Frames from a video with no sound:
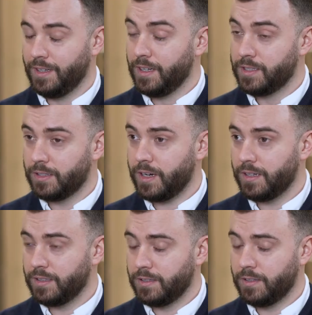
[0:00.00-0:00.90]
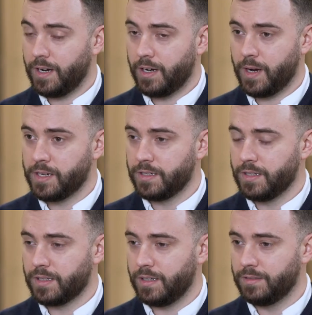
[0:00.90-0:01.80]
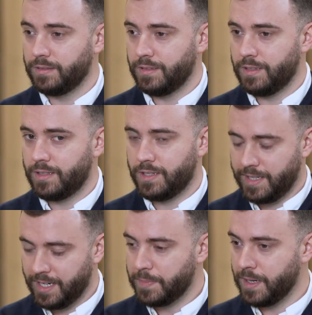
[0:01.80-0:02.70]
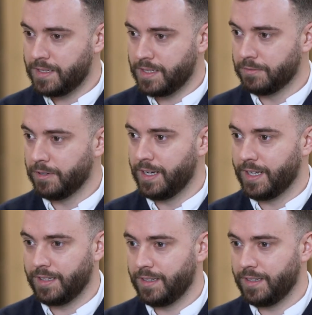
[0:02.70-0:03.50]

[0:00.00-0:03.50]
It's a great question. So sustainability really